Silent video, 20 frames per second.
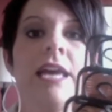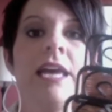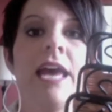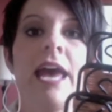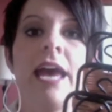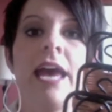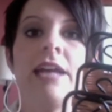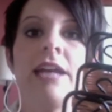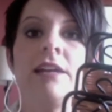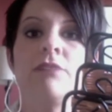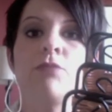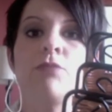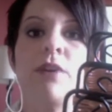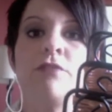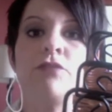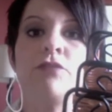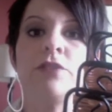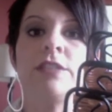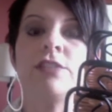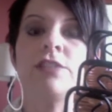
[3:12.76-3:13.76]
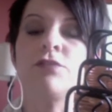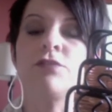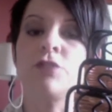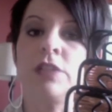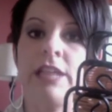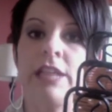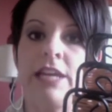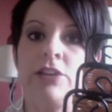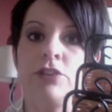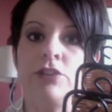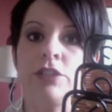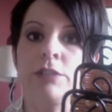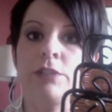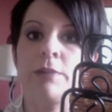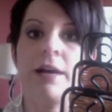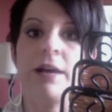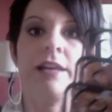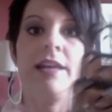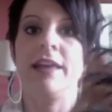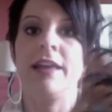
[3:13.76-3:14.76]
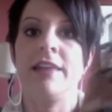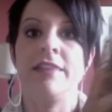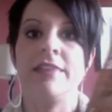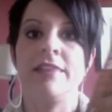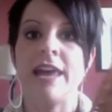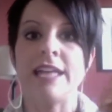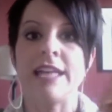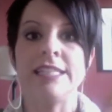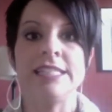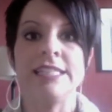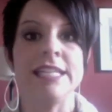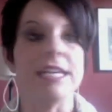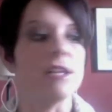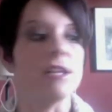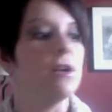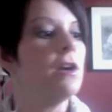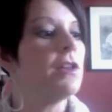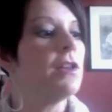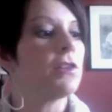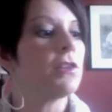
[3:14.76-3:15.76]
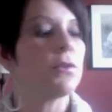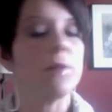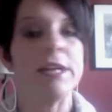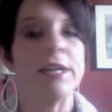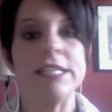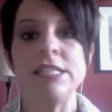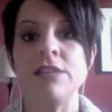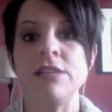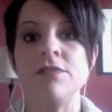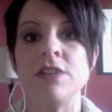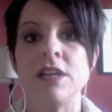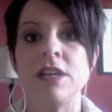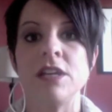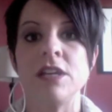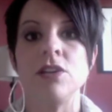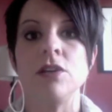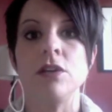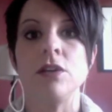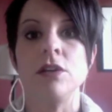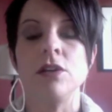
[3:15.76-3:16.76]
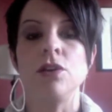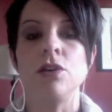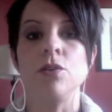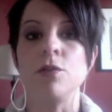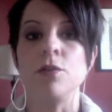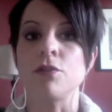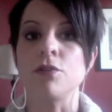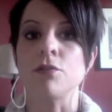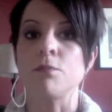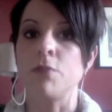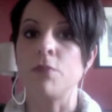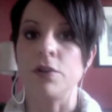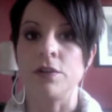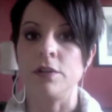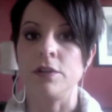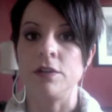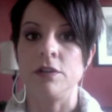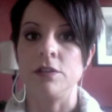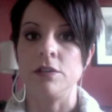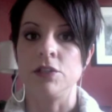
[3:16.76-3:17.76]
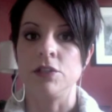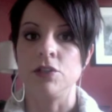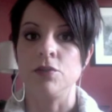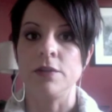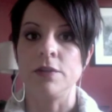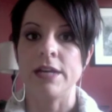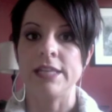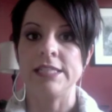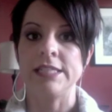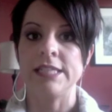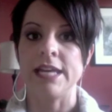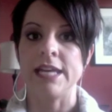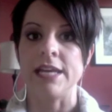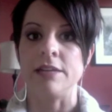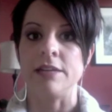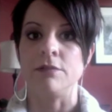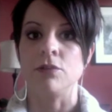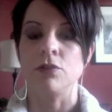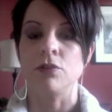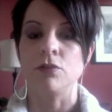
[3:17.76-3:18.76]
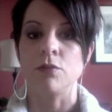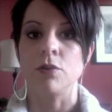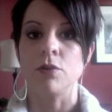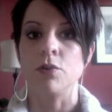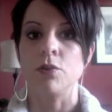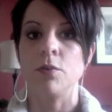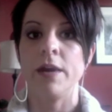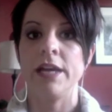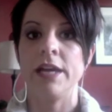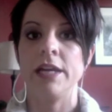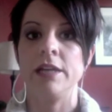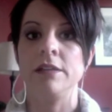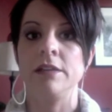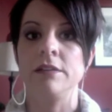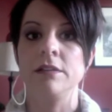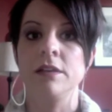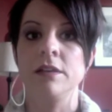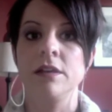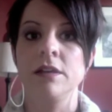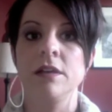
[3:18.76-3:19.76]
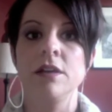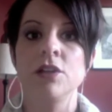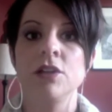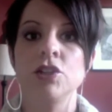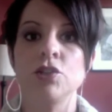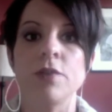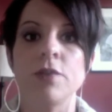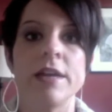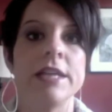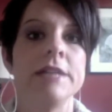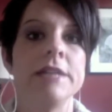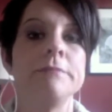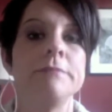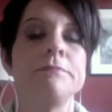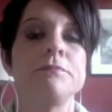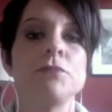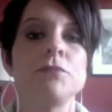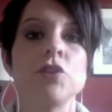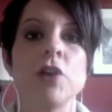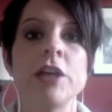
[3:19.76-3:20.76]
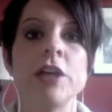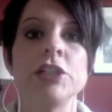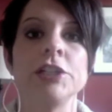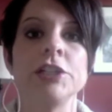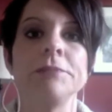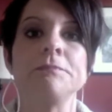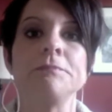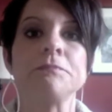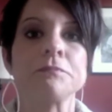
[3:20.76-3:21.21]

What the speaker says: and a reference for later spot, and that's it. The rest of it, you either do what I said, throw it away, shred it, trash it.